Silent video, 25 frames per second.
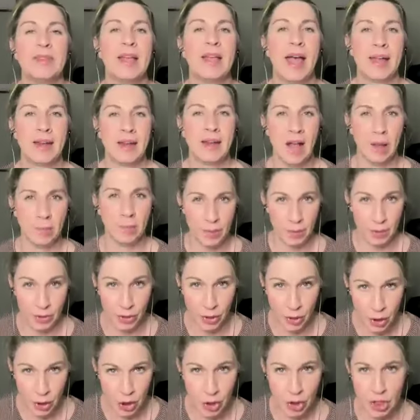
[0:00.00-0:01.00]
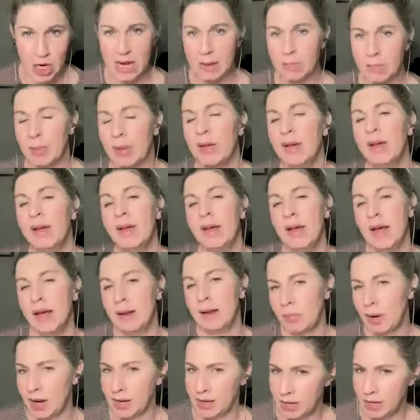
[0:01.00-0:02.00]
and helping with your shape
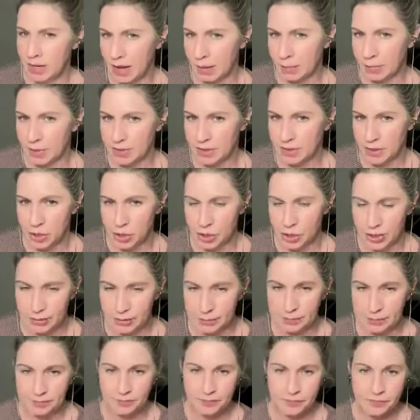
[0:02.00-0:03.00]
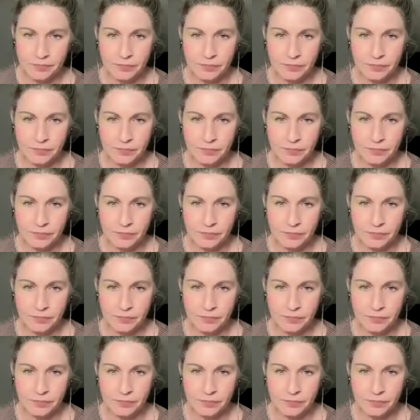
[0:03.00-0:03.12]
and body composition.